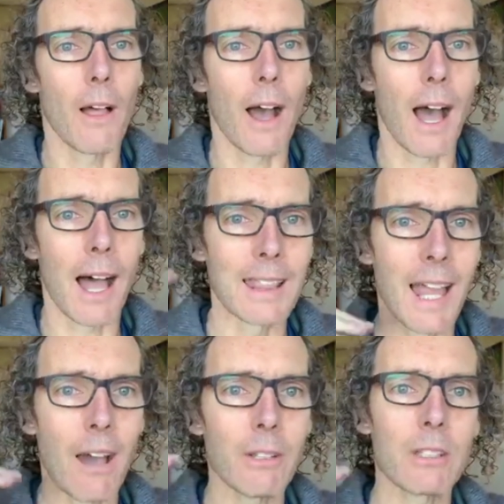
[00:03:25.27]

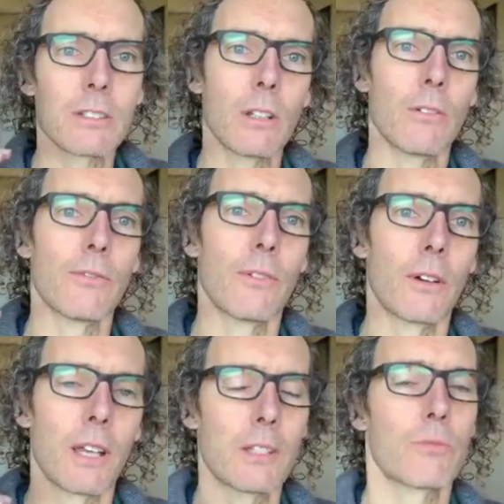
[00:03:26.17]
allowing yourself,
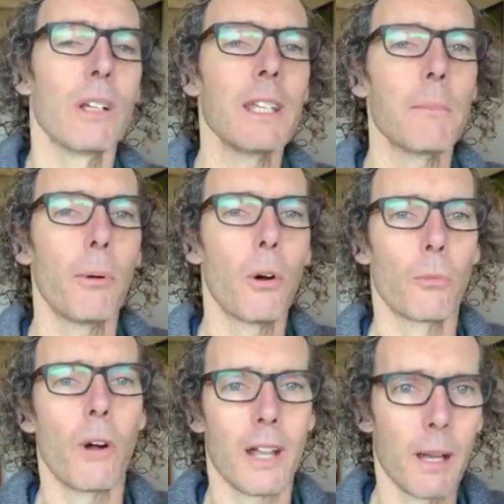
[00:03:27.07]
it's really important
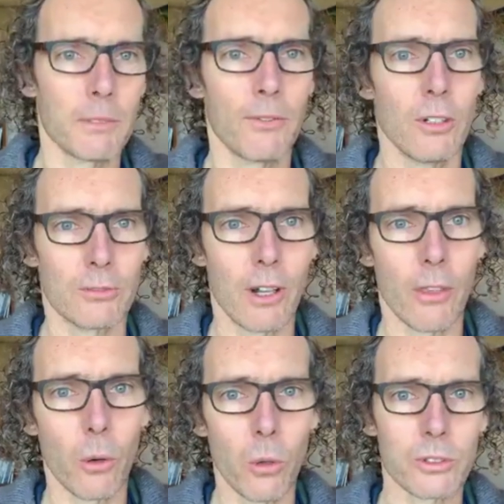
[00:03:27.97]
what comes first, right? The
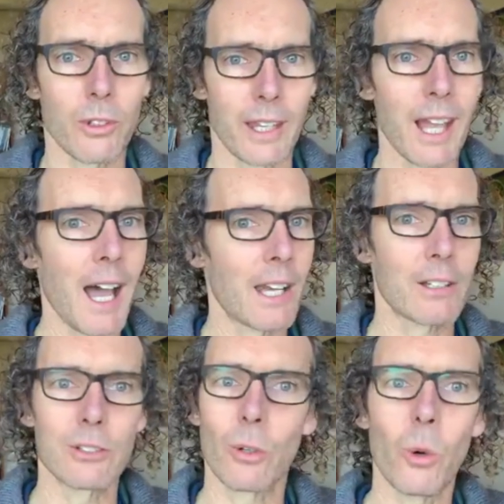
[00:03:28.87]
horse or the cart,
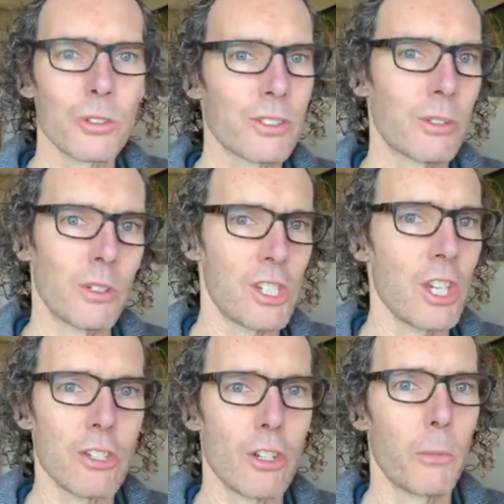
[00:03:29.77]
because horses do a shit
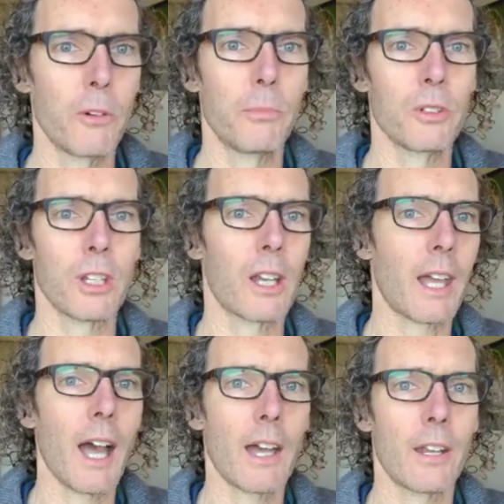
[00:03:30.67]
job of pushing a
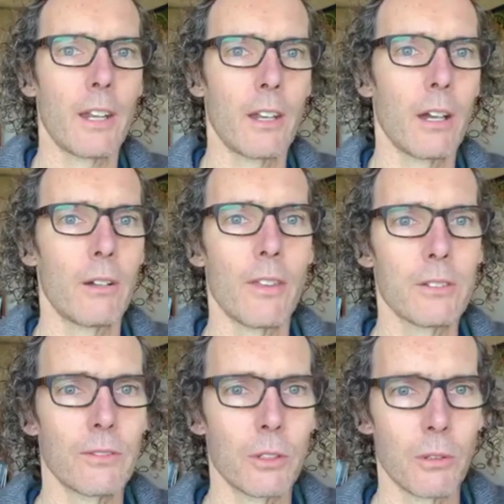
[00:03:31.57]
cart. I don't know, those
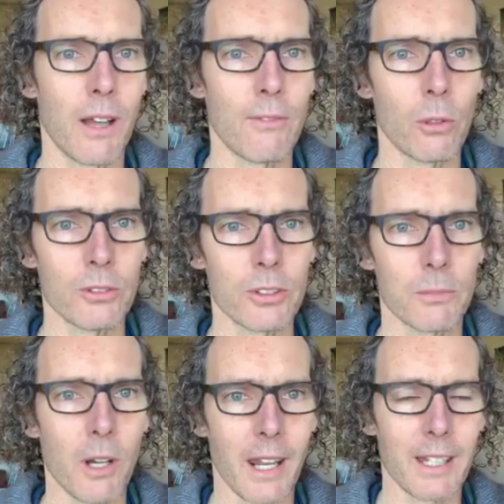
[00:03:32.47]
of you who have horses
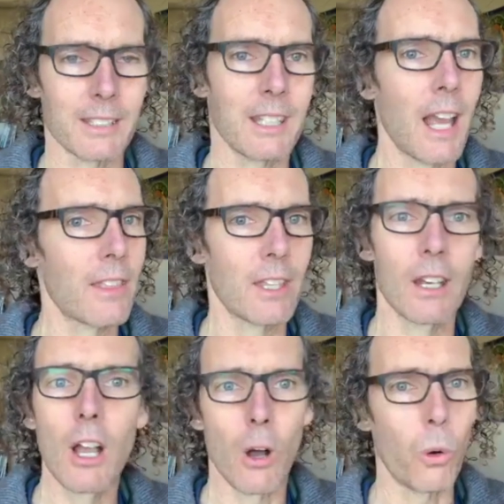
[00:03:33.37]
might understand that
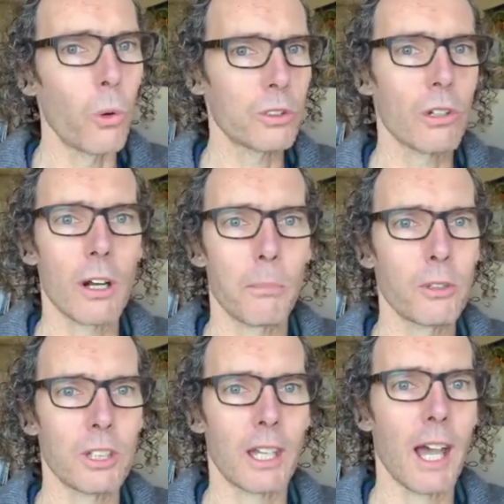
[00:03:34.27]
a horse trying to push
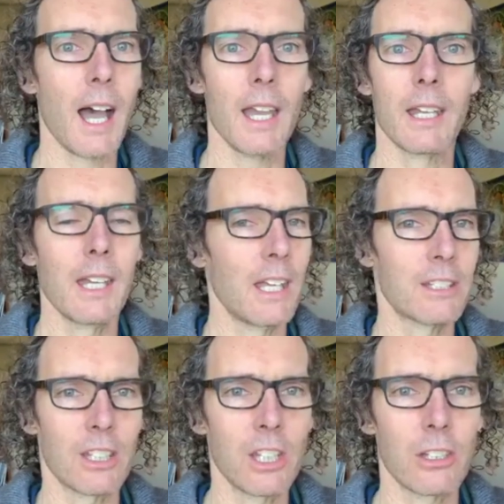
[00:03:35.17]
a cart is a
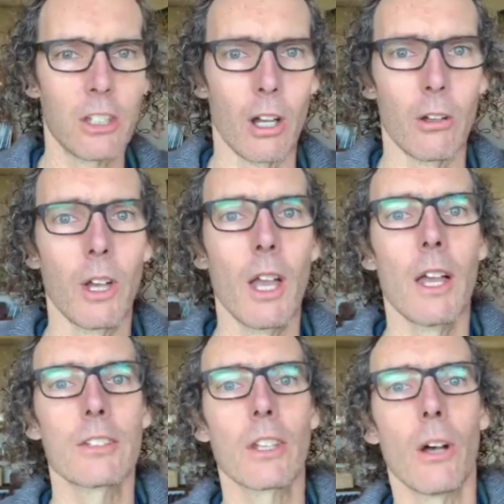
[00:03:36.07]
shit show.
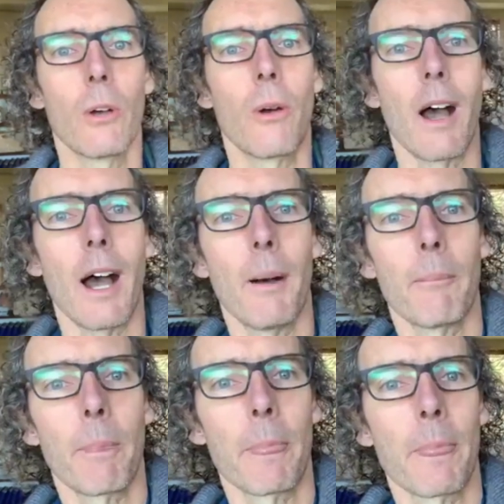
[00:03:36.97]
So
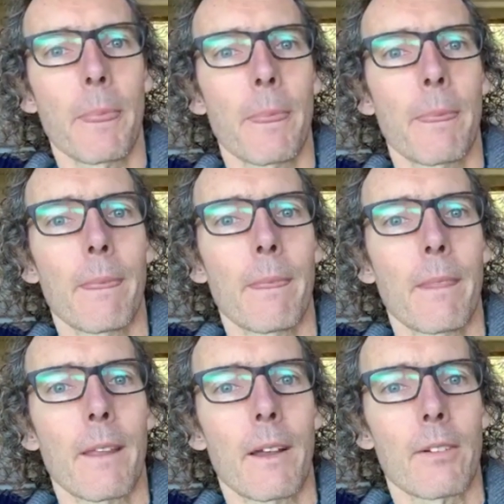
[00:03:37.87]

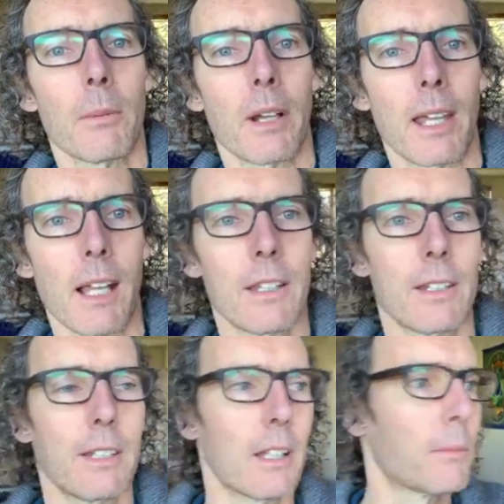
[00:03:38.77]
I've got my calendar
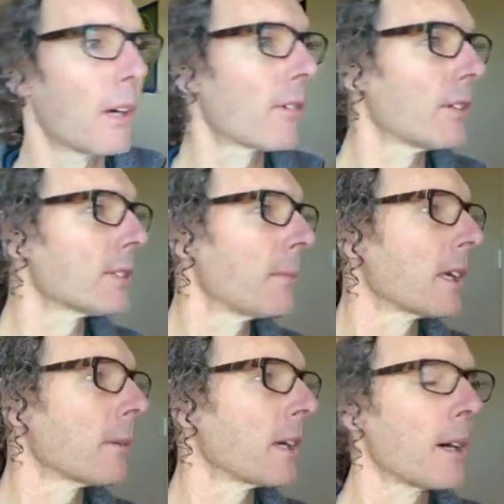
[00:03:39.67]
telling me I've got something
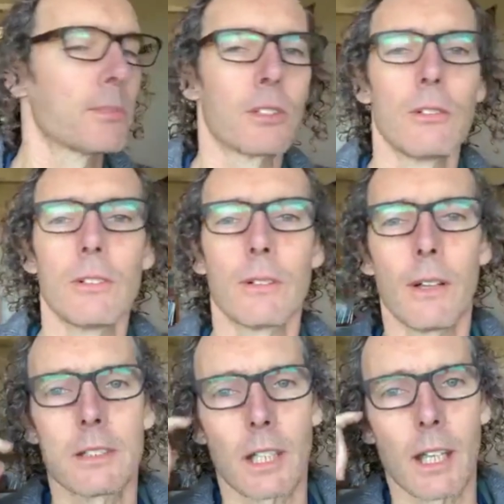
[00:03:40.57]
coming up soon.
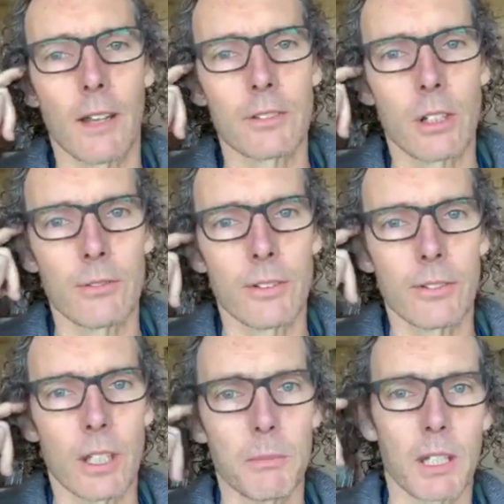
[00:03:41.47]
That's okay, I've still got
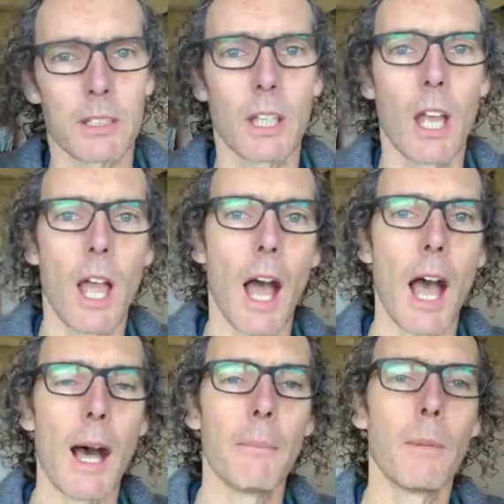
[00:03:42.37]
15 minutes.
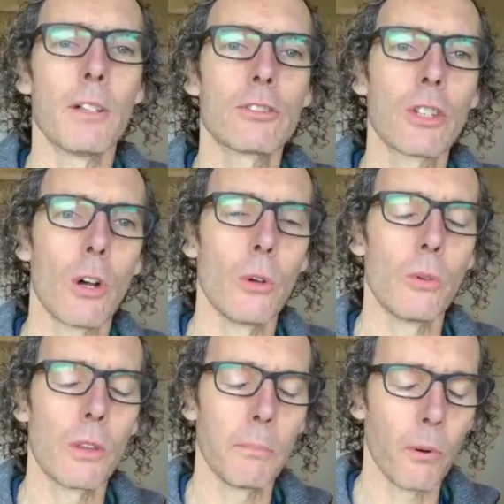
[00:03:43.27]
So
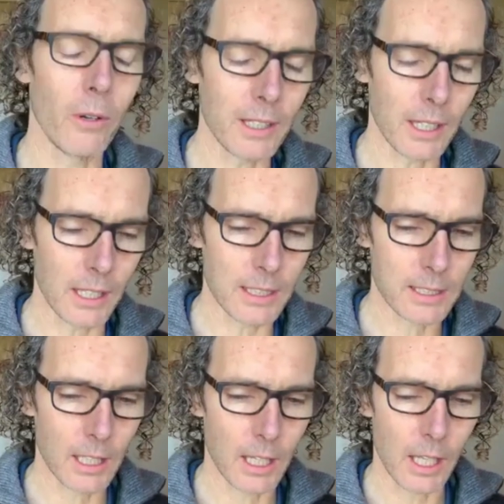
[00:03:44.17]
the point is
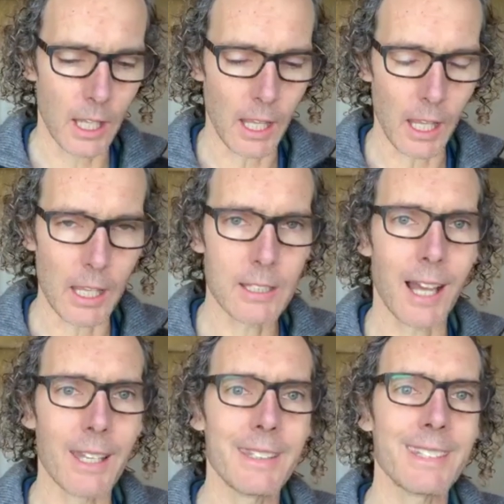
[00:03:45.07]

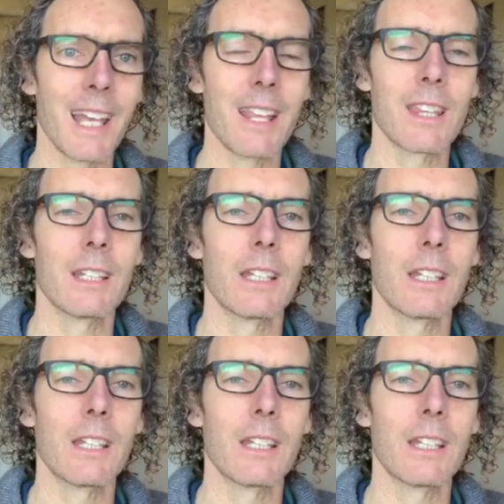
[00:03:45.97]
understand that